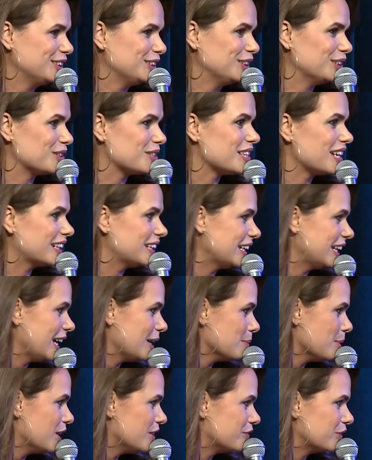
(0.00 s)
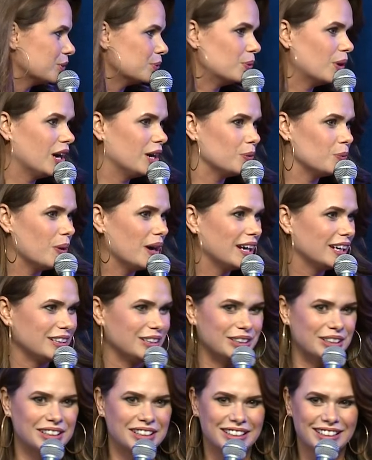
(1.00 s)
Looks like it came off a
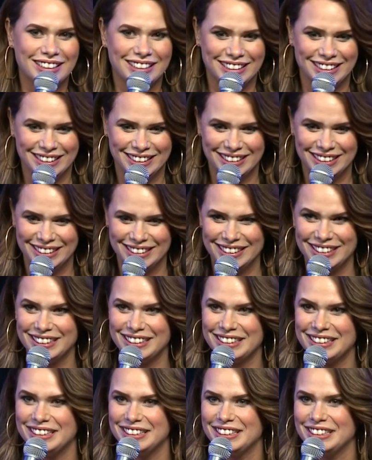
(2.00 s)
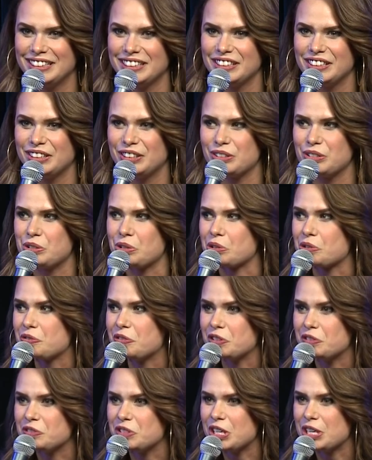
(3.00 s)
Rottweiler. Took
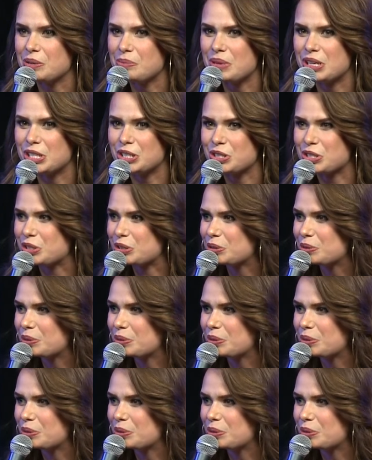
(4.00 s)
15 minutes to